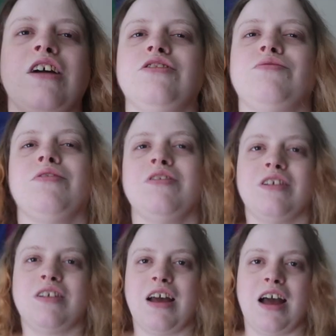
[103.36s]
I just
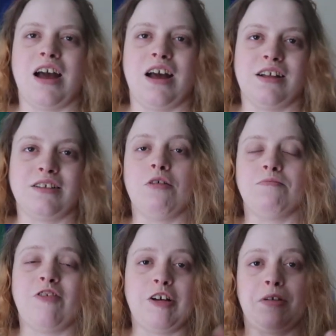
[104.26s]
wanted to add,
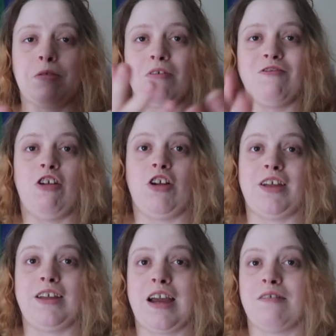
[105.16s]
I'm filming on my
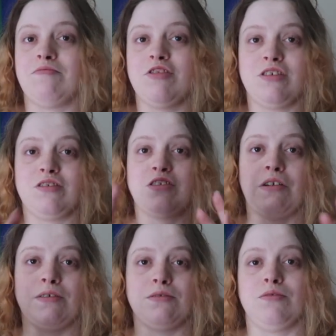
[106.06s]
vlogging camera,
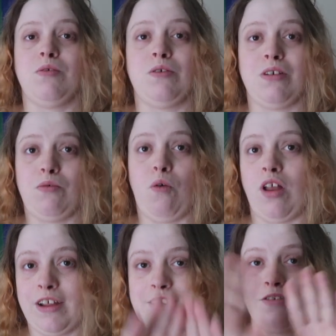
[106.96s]
so
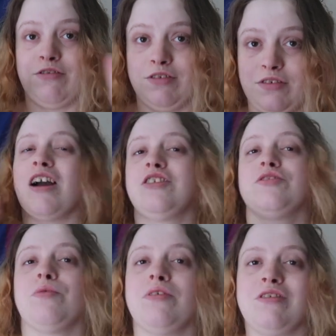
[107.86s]
quality different. I
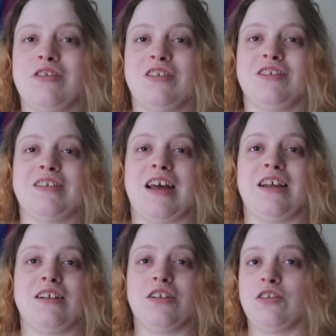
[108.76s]
just wanted to
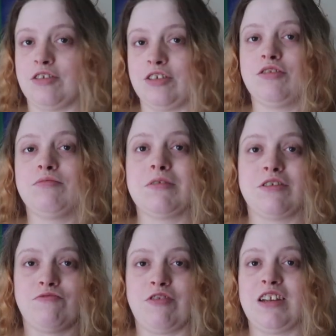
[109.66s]
say that Zoom
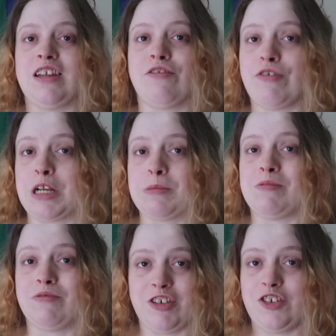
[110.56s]
is a really
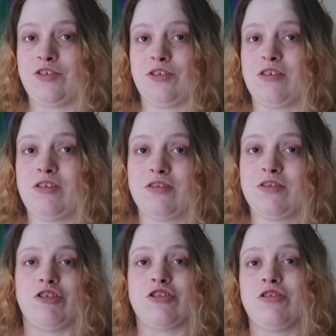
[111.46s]
incredible
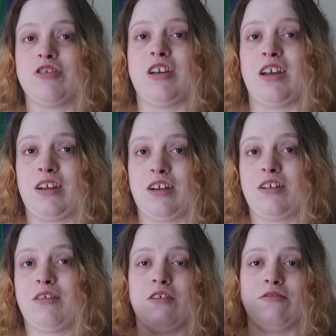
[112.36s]
resource for
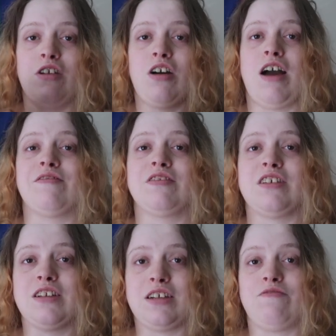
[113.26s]
studying and not having
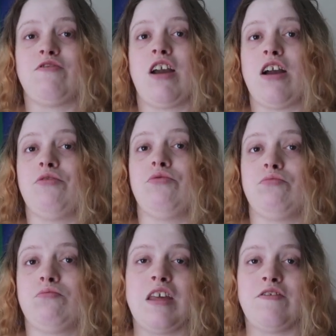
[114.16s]
to leave your
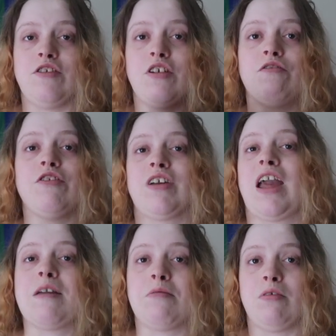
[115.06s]
home if you know you're
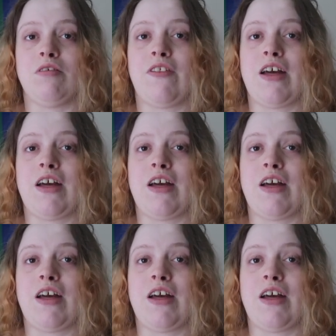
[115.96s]
capable of